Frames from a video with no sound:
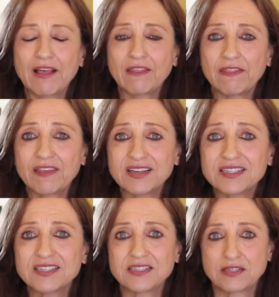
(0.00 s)

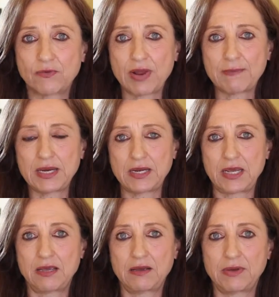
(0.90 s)
this is the
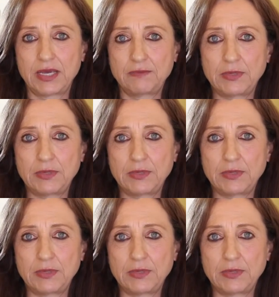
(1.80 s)
remedy, right?